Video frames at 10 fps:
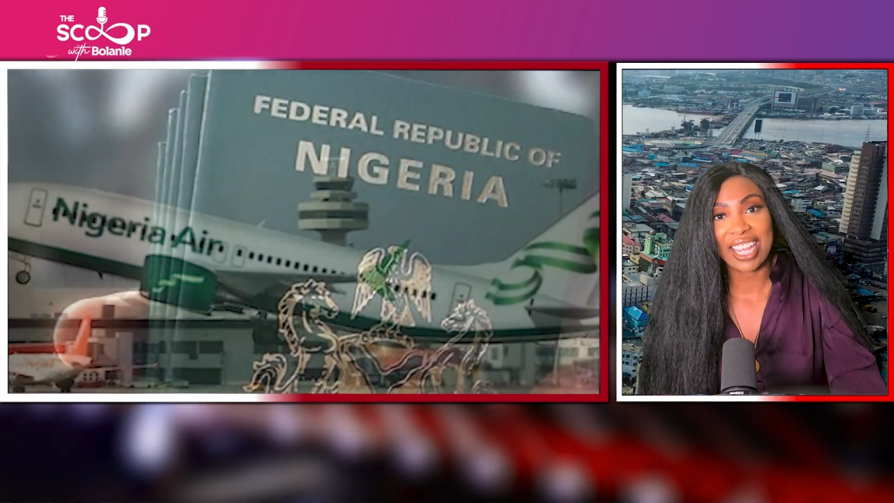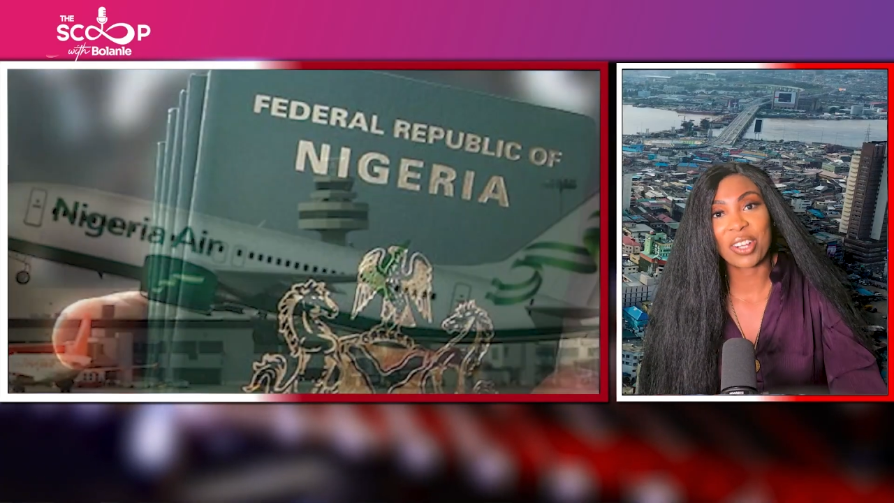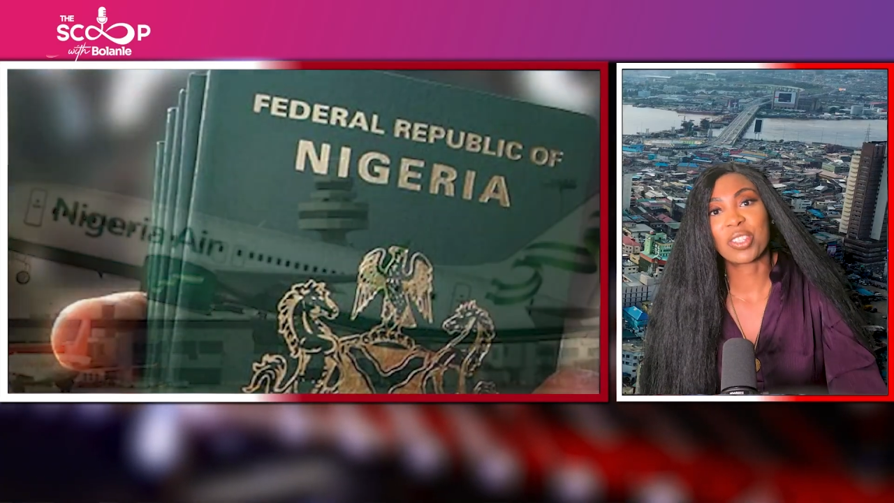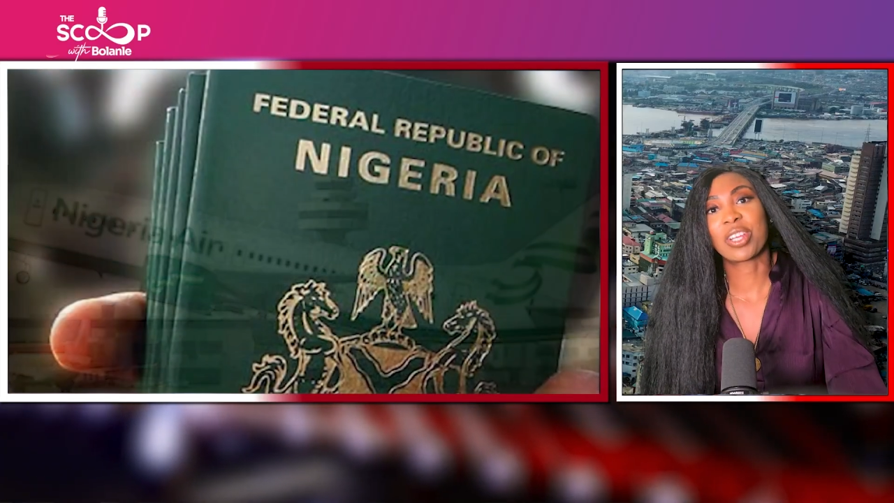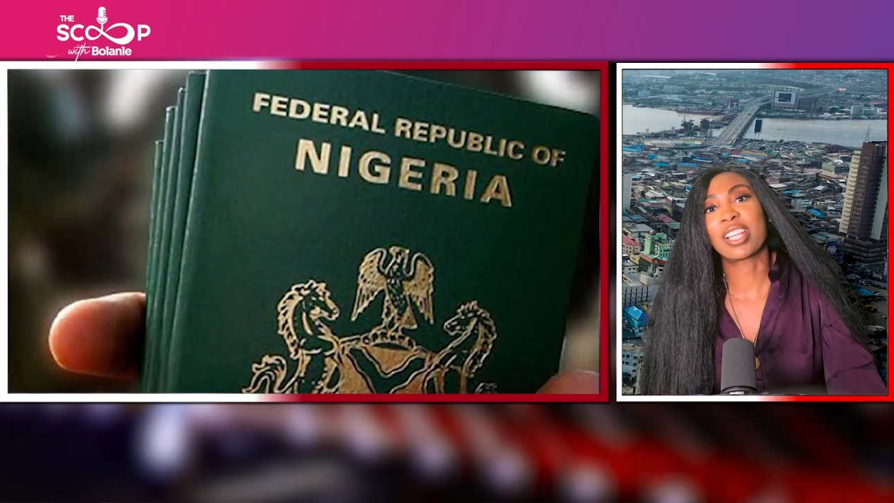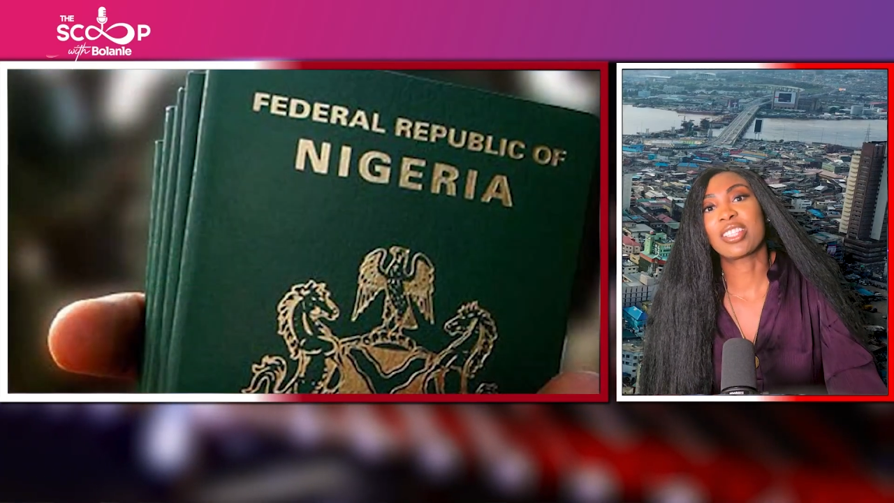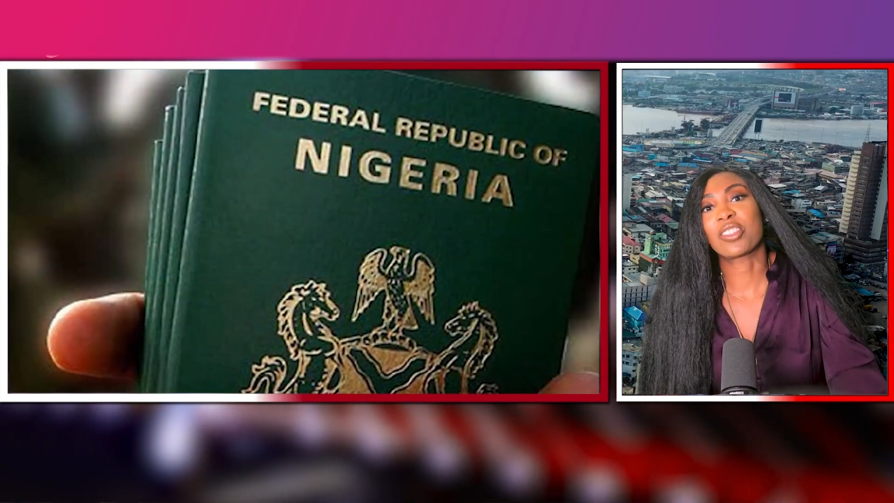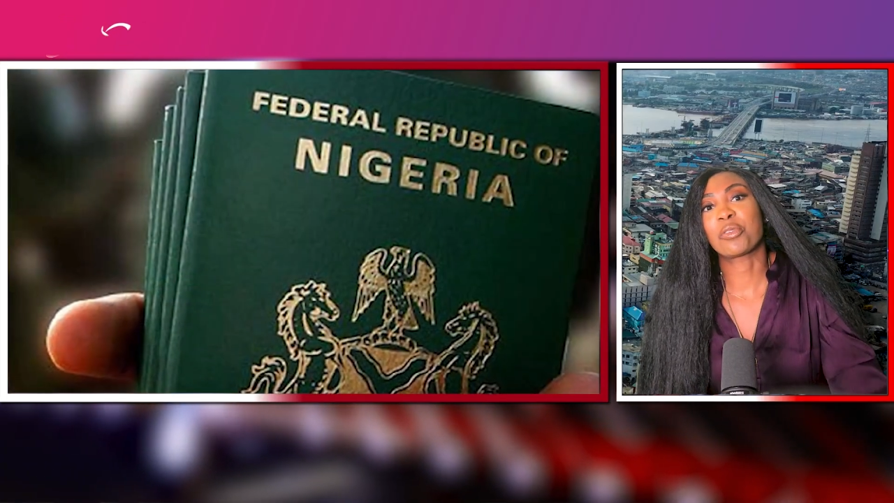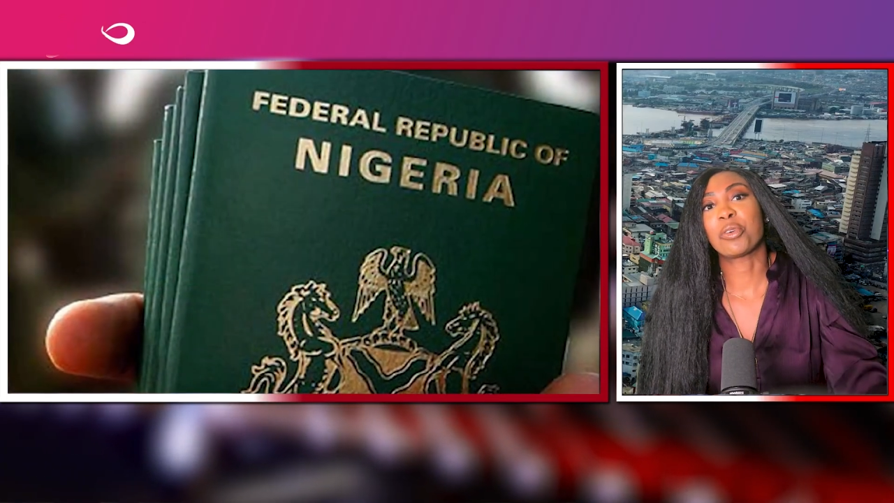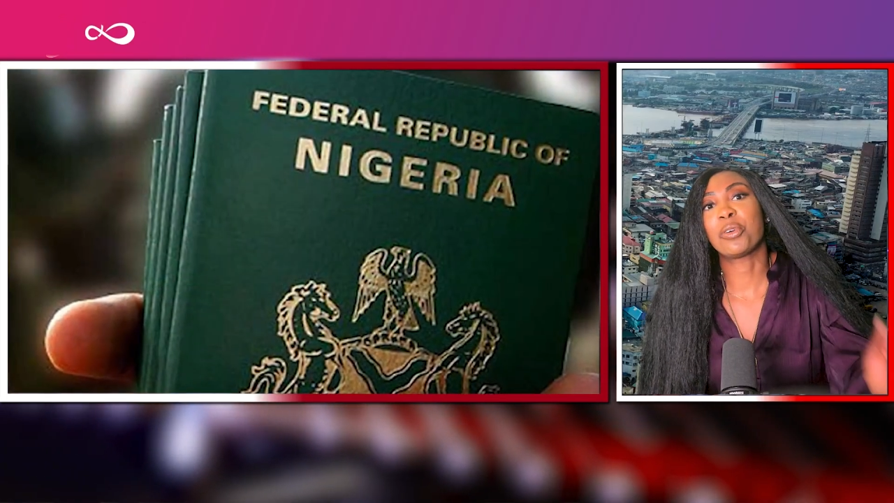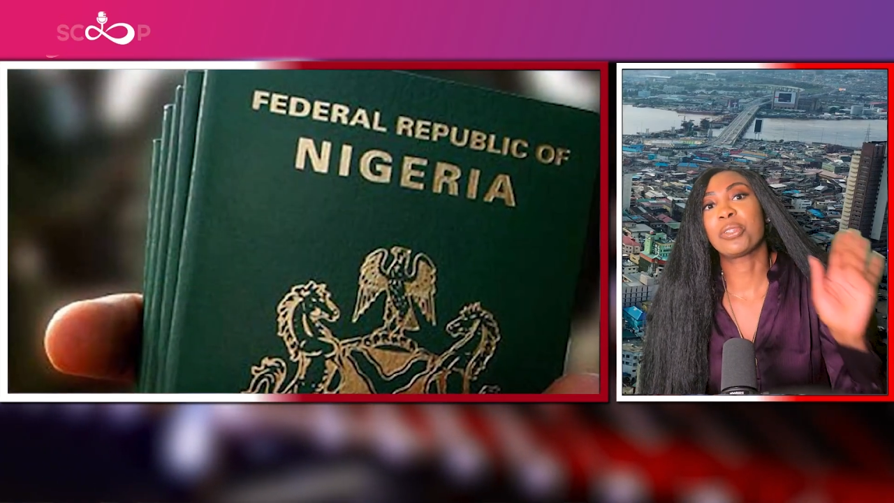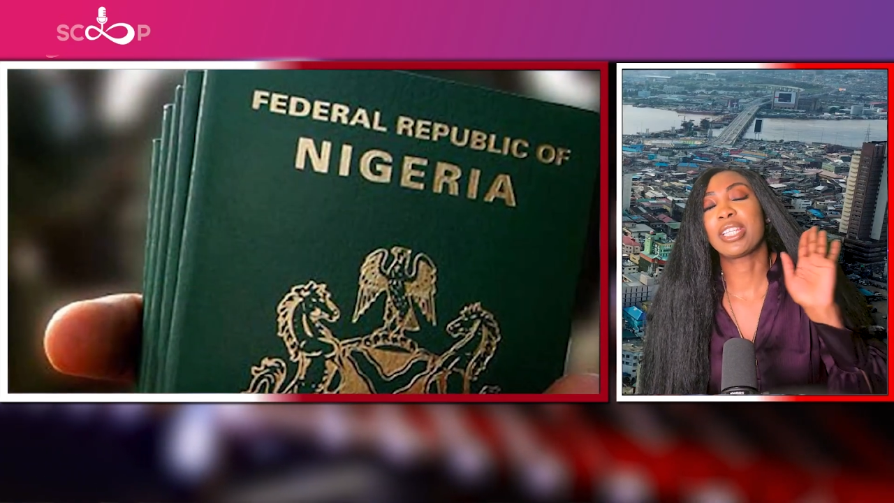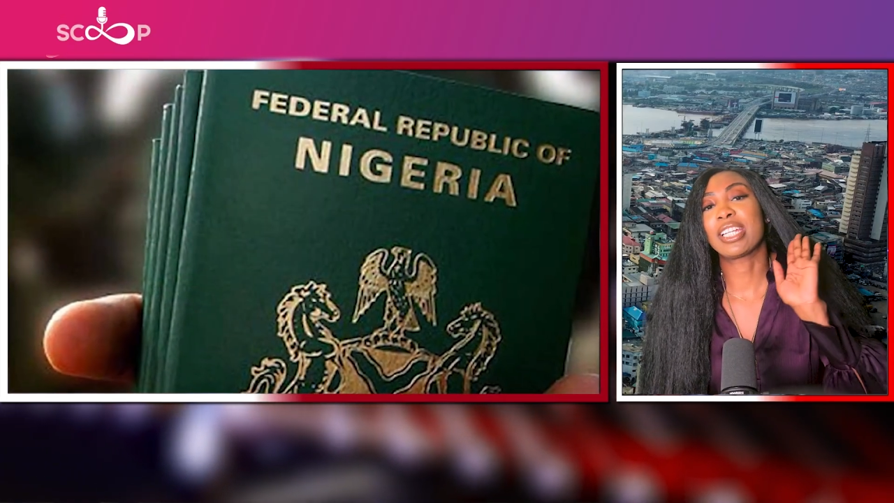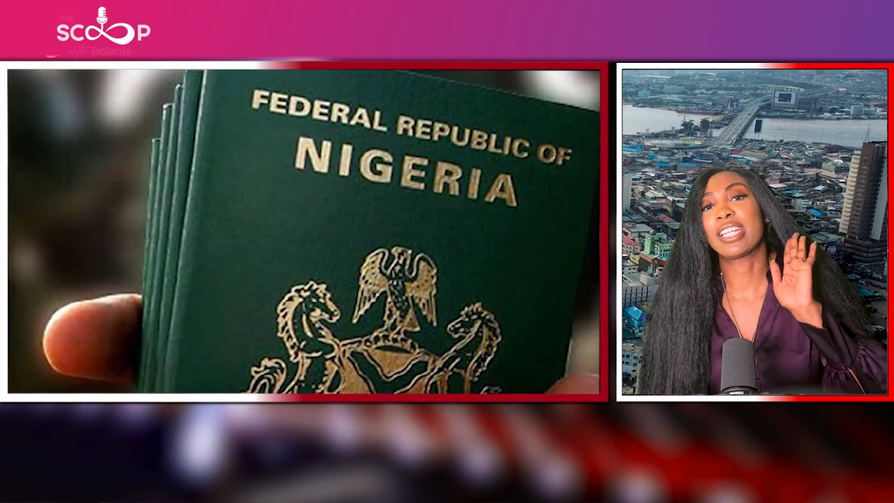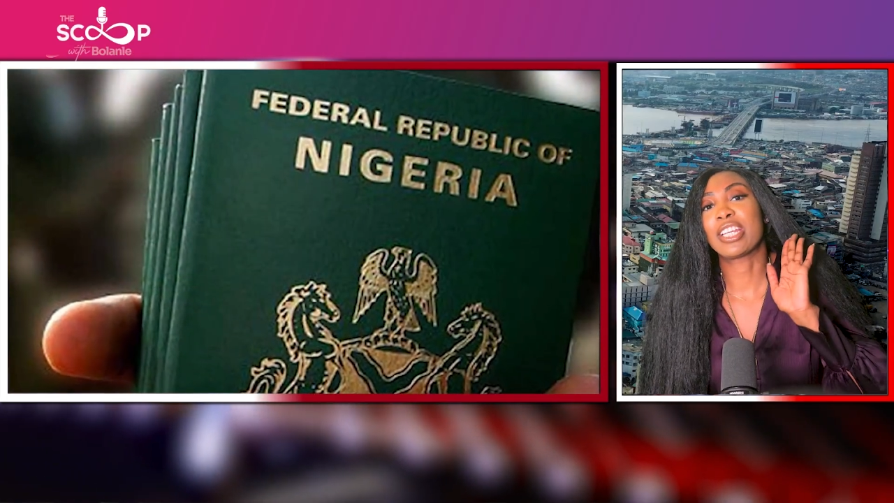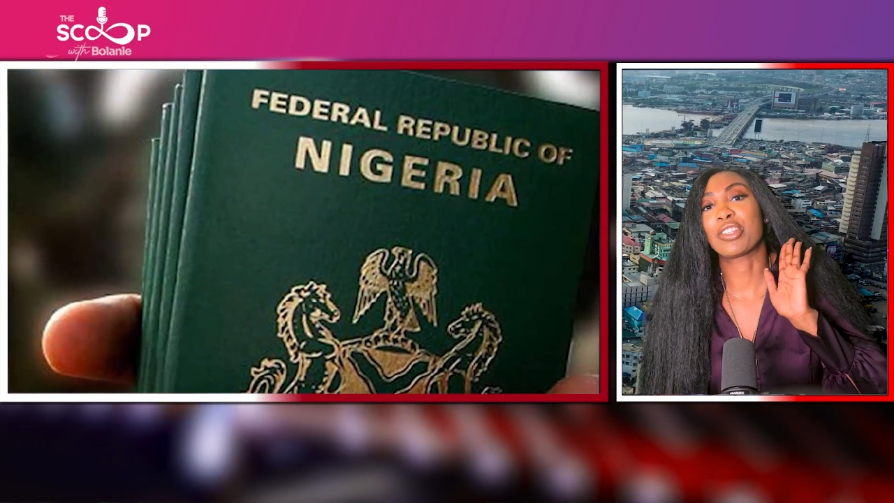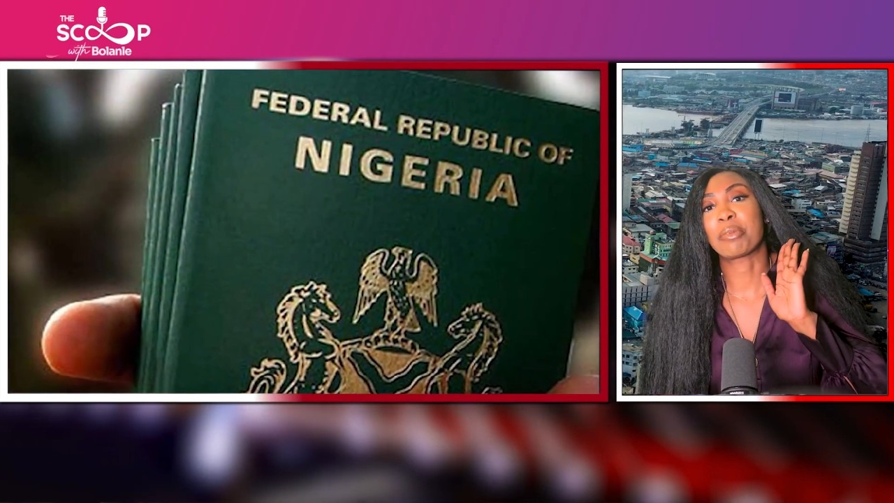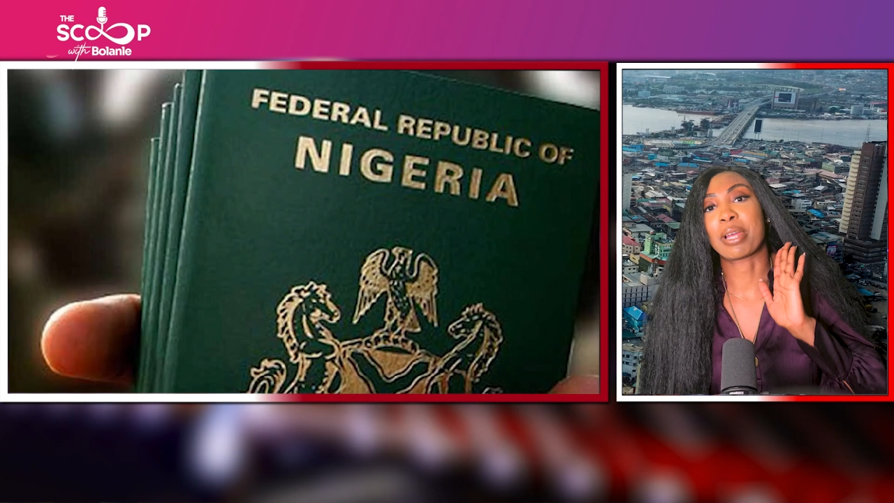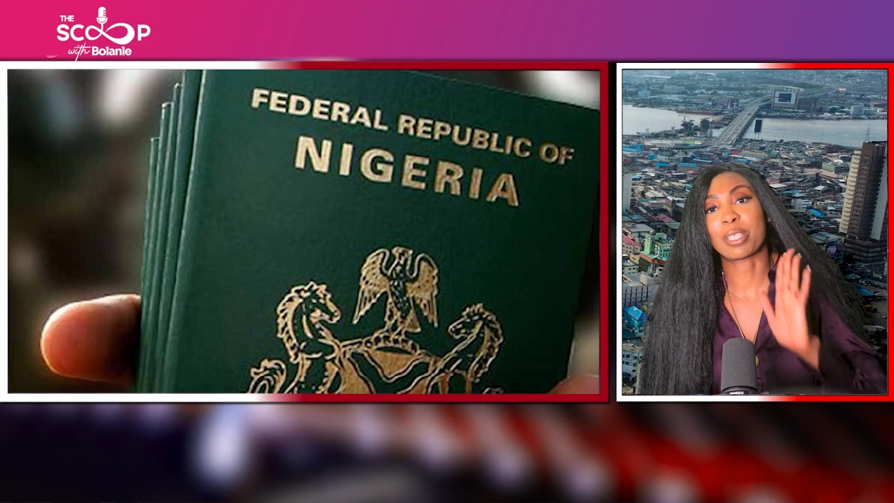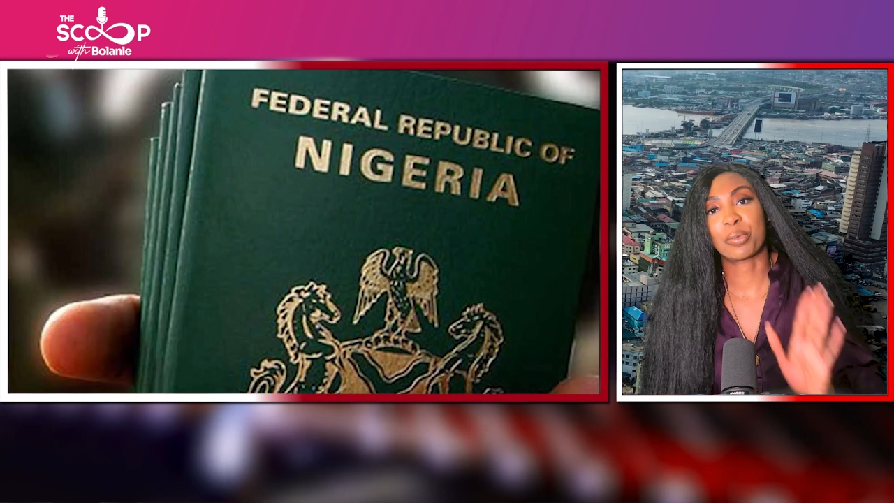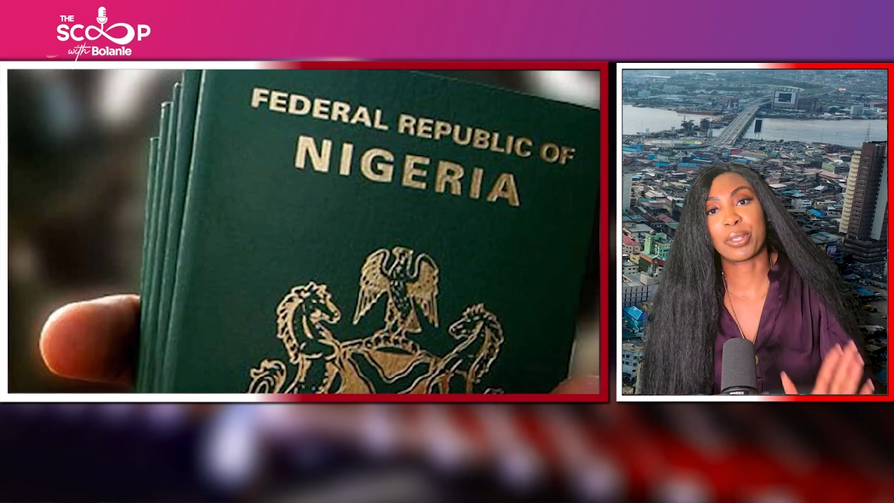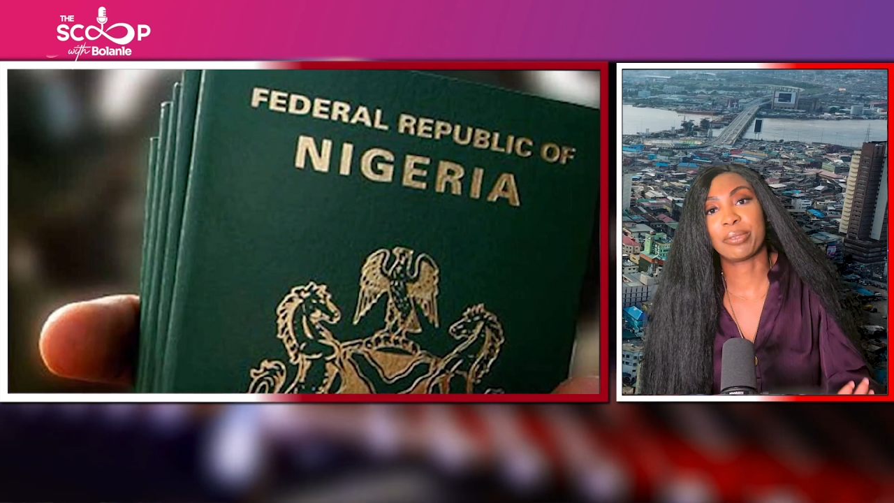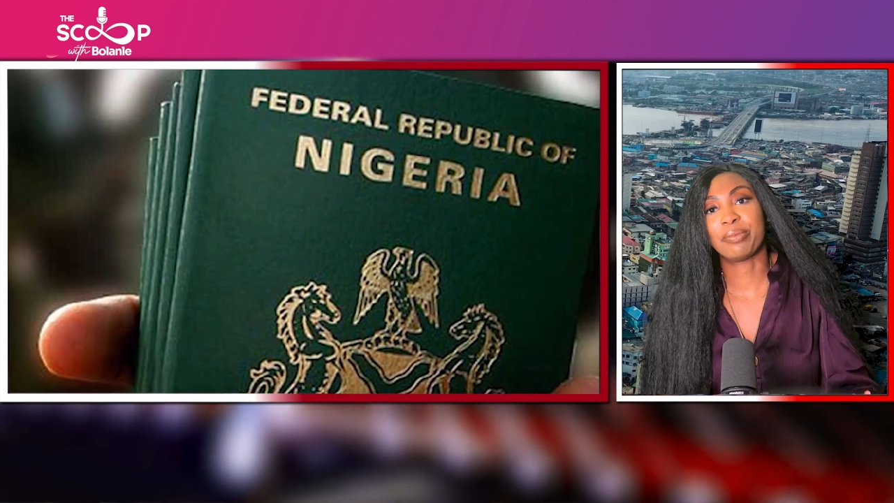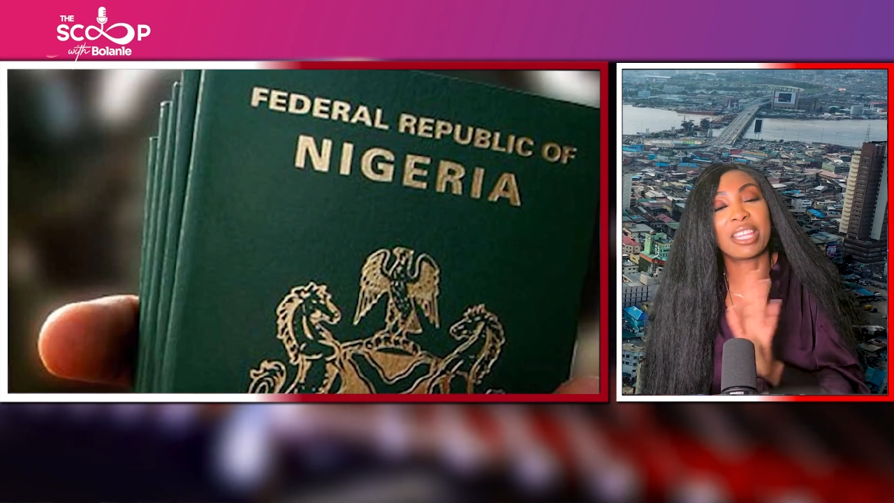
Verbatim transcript: Harsh realities of holding a Nigerian passport.